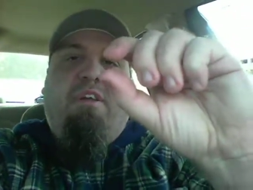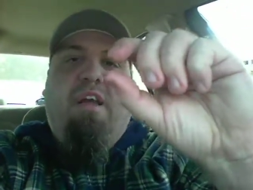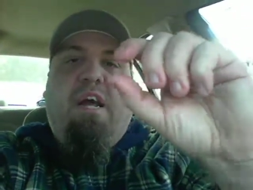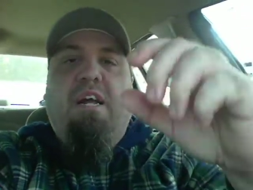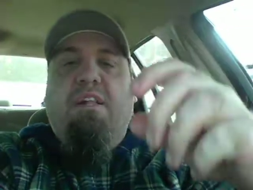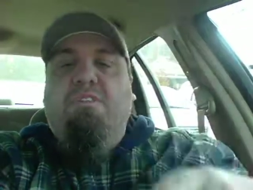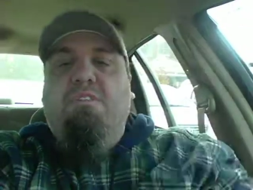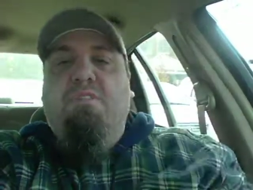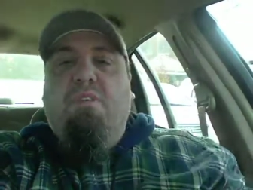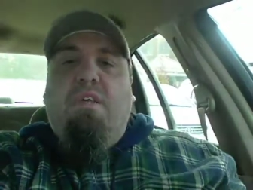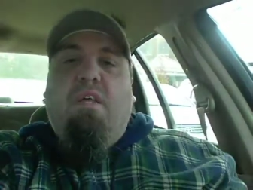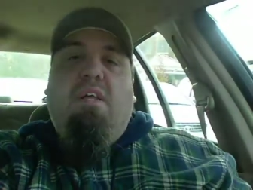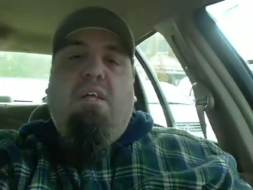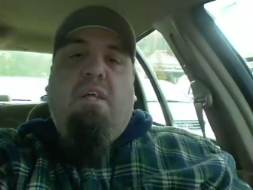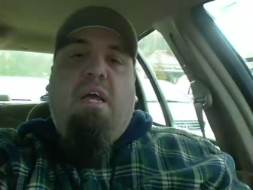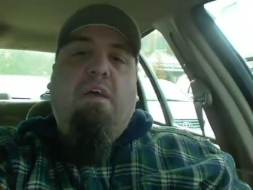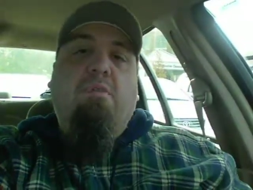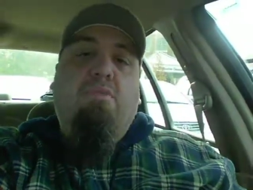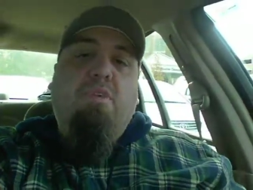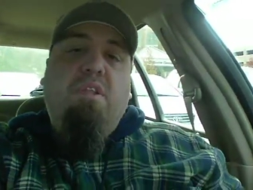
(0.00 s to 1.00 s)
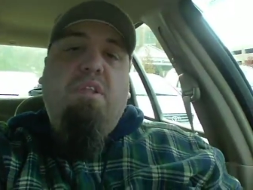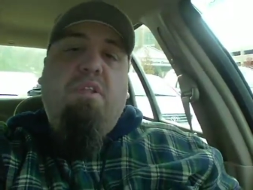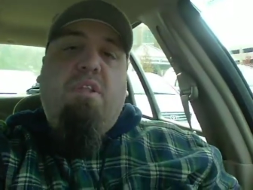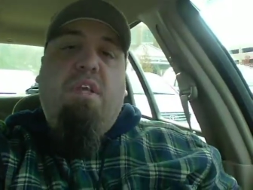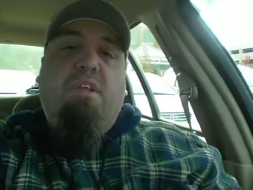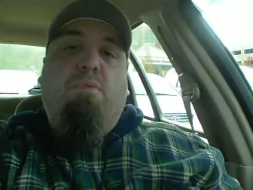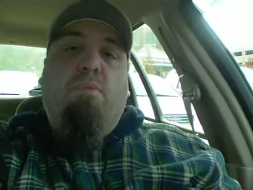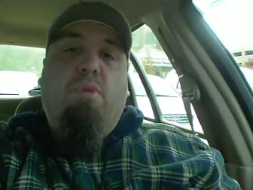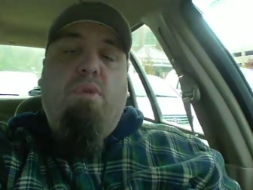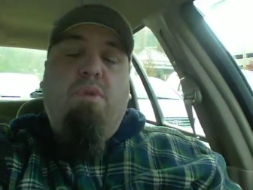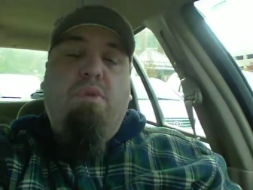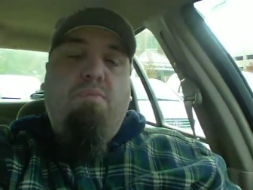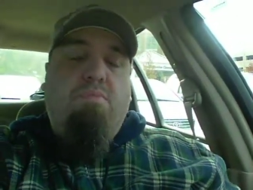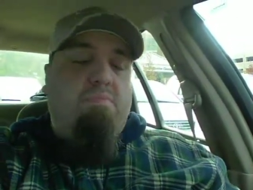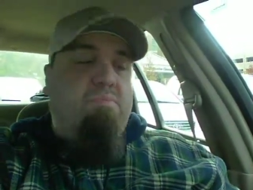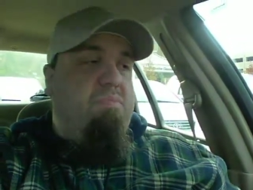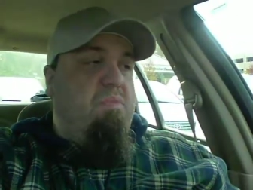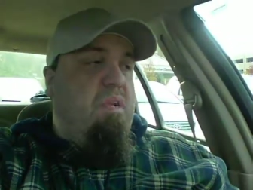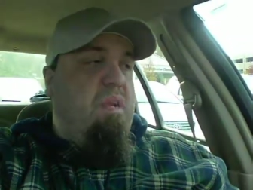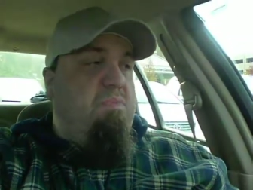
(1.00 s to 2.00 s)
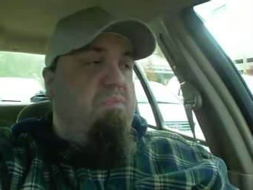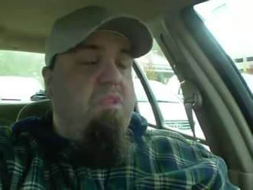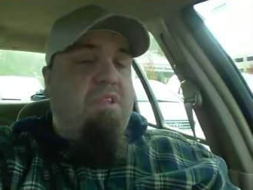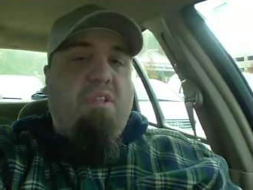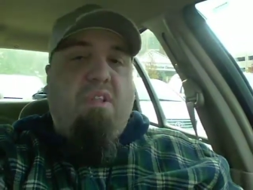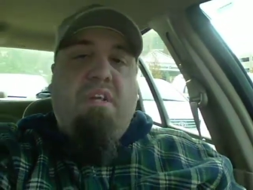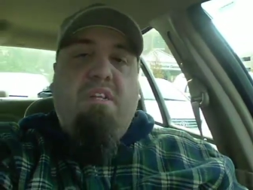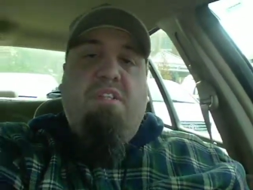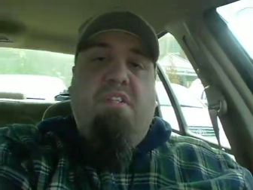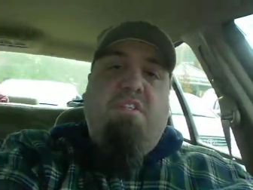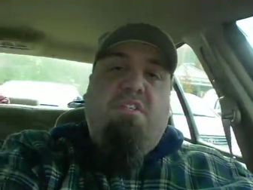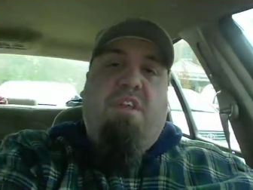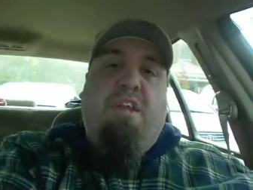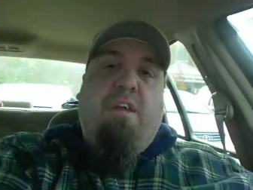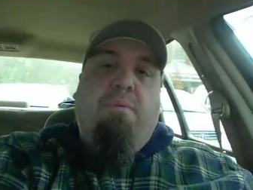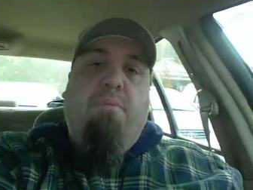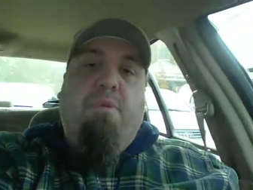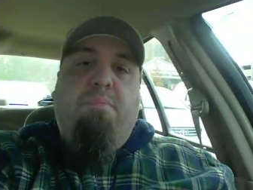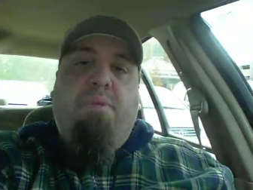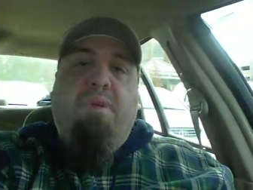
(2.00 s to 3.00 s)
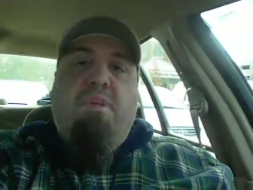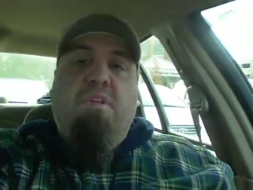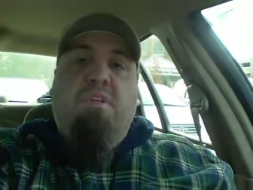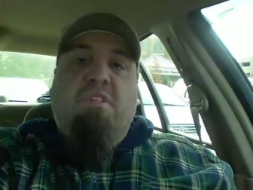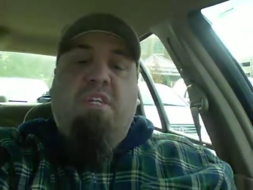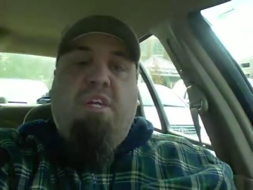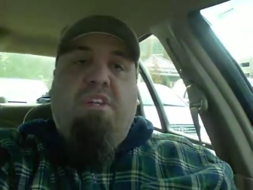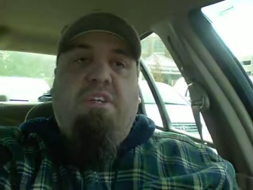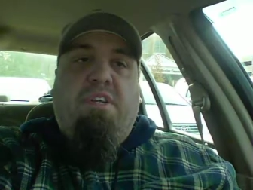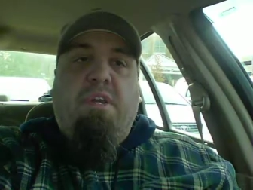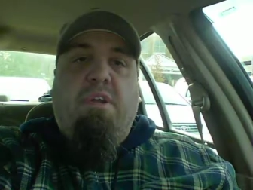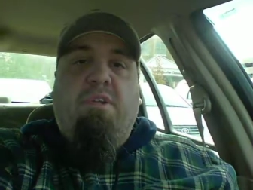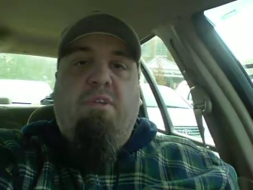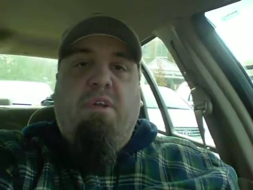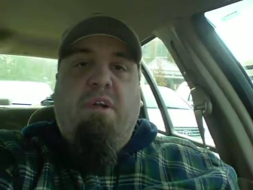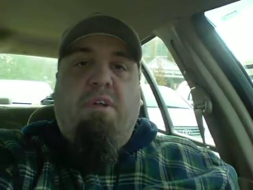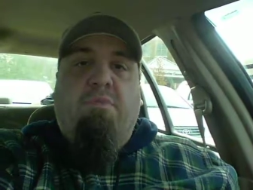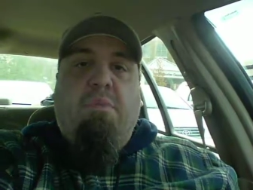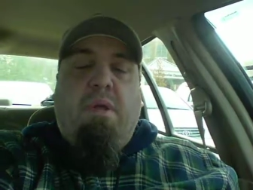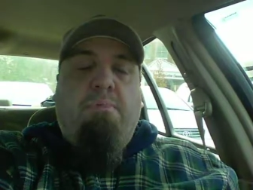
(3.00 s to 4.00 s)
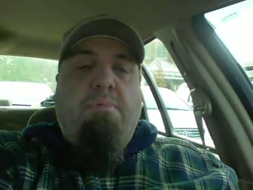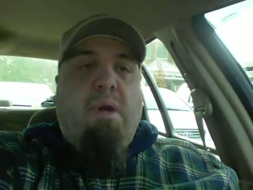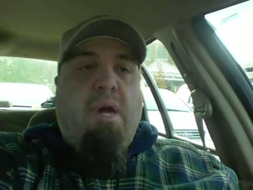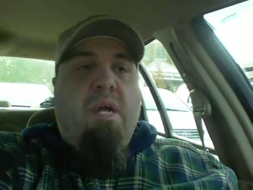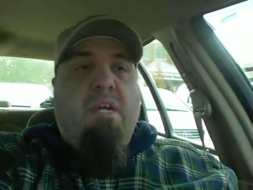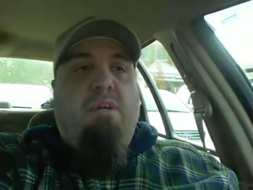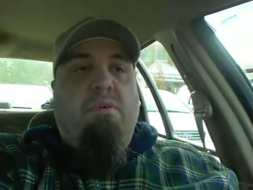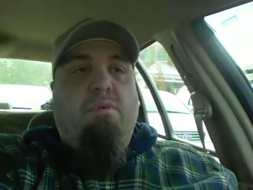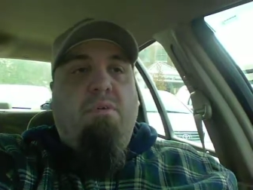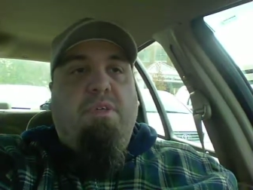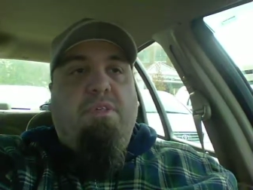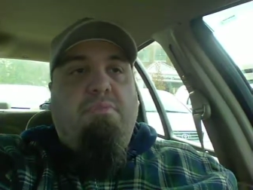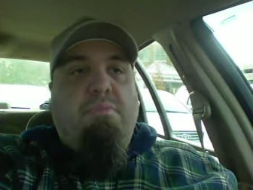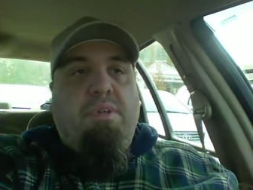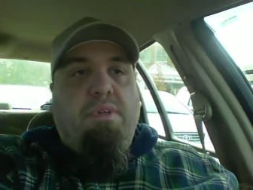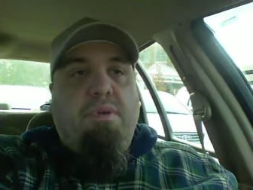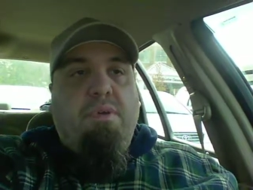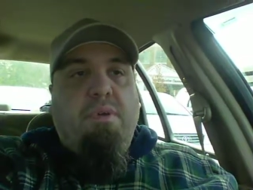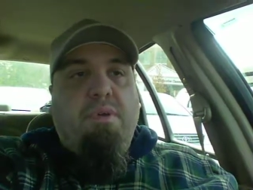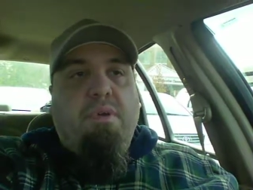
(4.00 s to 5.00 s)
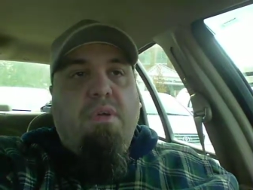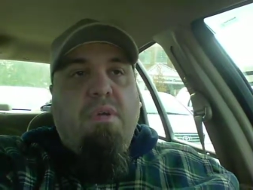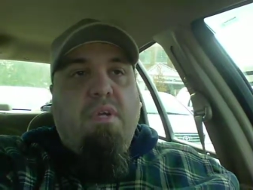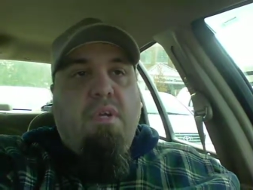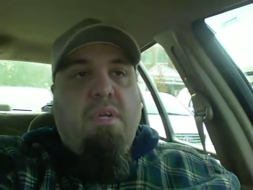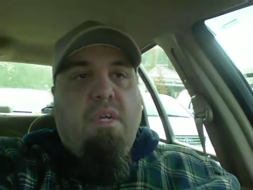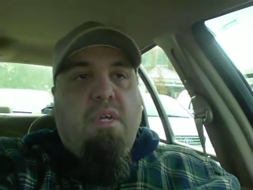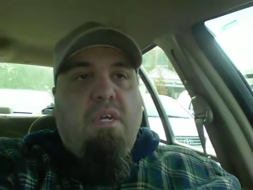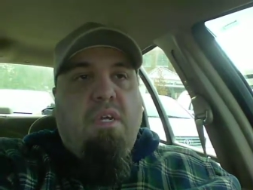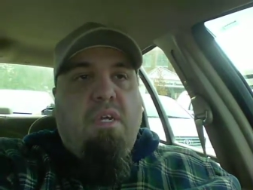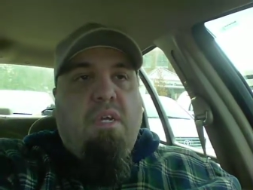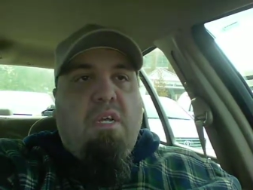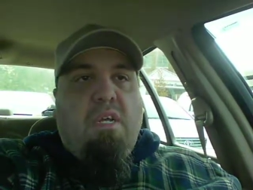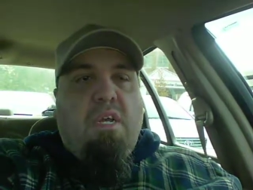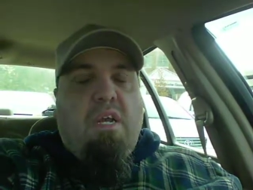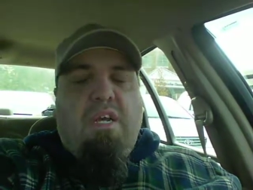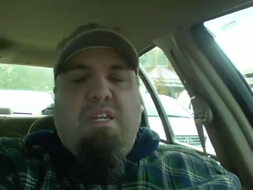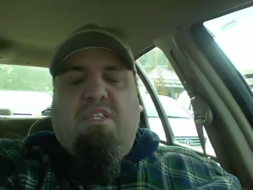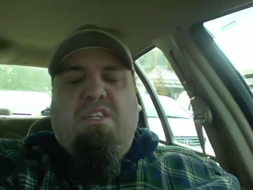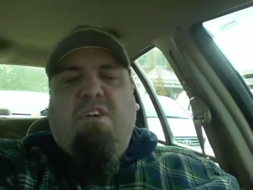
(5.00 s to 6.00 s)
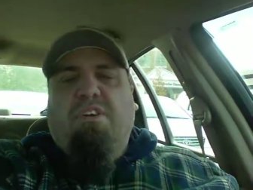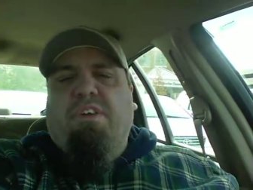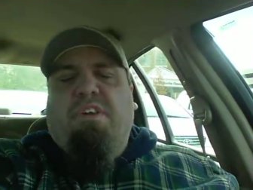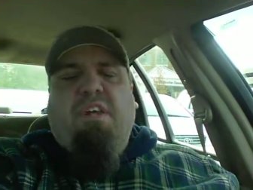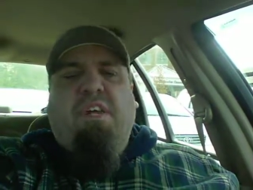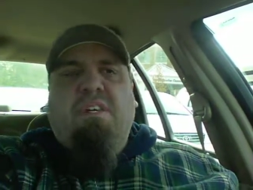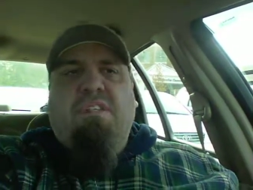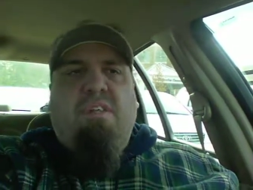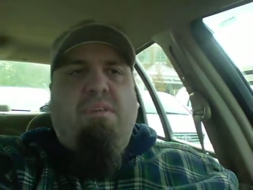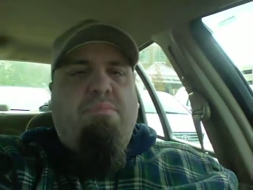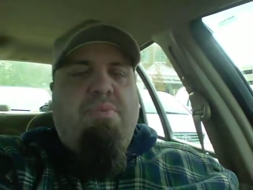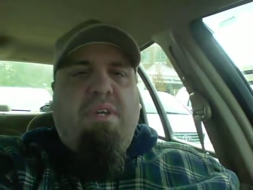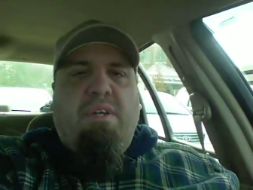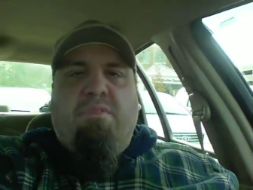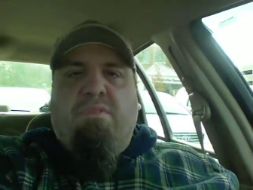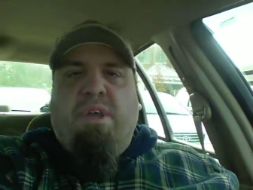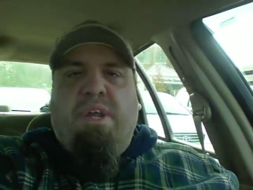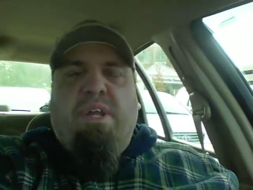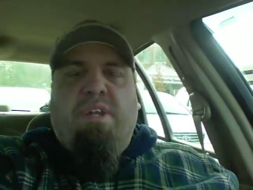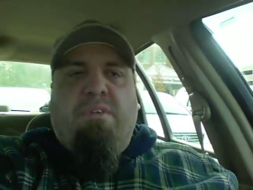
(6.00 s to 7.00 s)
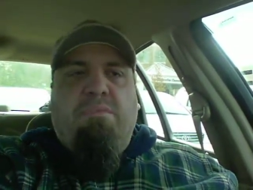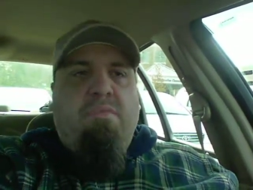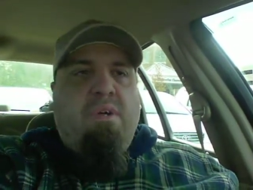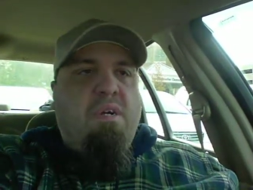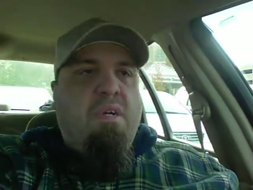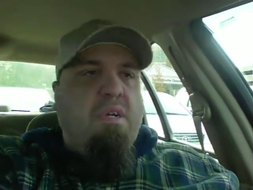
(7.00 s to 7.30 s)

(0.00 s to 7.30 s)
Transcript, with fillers: I I really like I really like this camera because I can carry it around in my pocket with me. Uh, sorry guys, I'm being random.